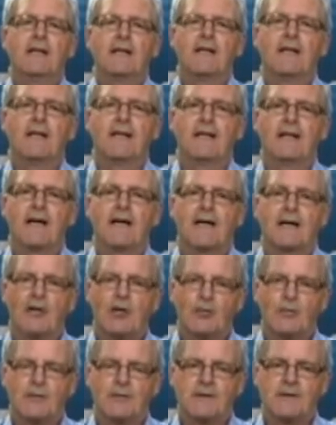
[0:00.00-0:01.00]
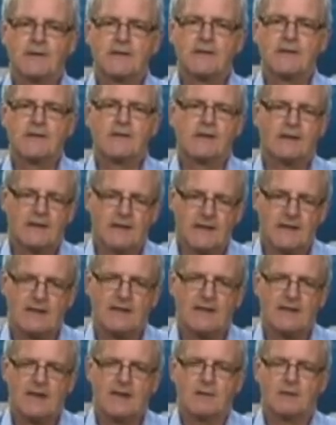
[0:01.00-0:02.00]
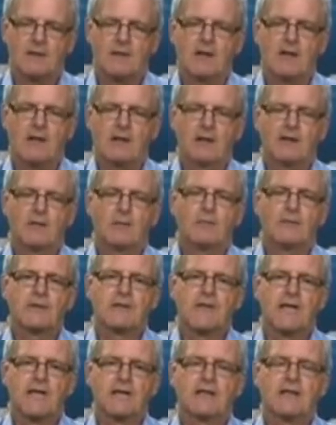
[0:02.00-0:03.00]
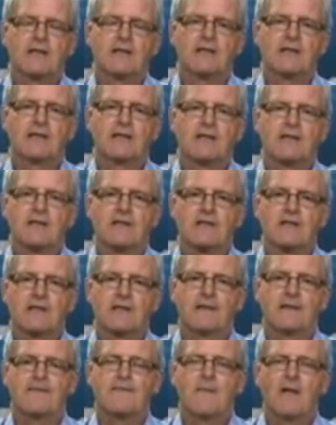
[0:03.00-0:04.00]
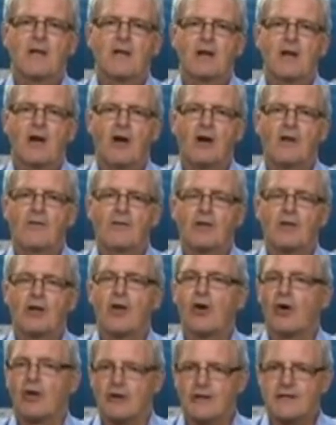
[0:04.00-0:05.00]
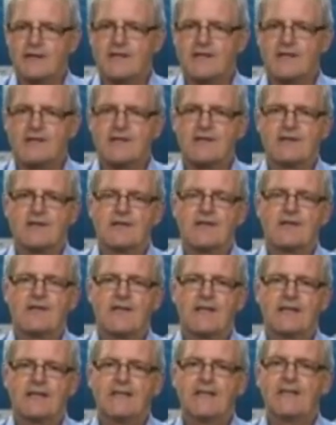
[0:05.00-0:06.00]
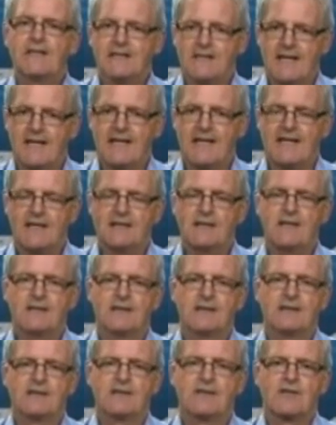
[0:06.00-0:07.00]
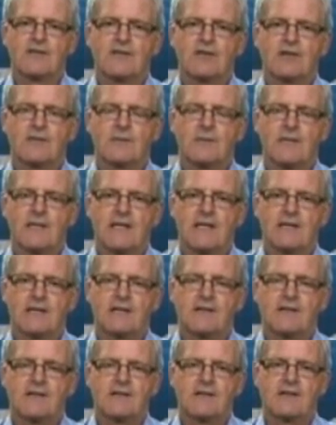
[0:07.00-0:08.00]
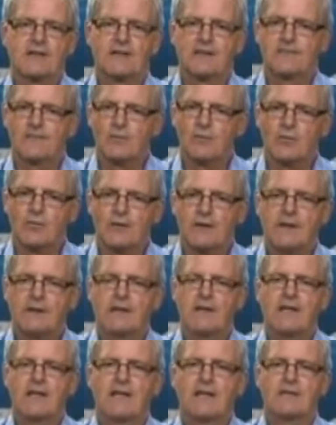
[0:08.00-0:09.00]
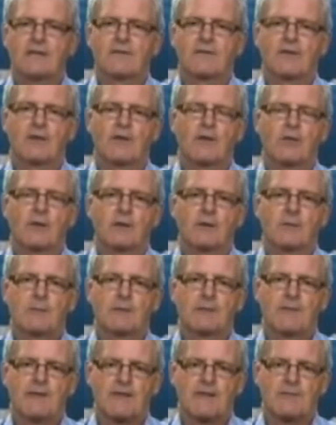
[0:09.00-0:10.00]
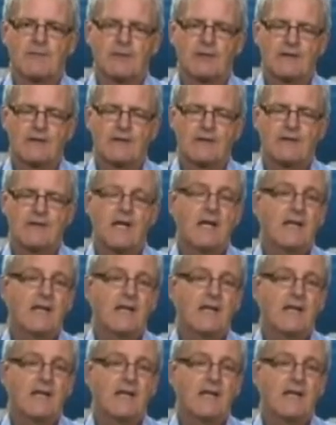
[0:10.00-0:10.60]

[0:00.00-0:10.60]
I hope that, and I hope that Canada is offering all assistance that it can in the circumstances. We have quite a bit of expertise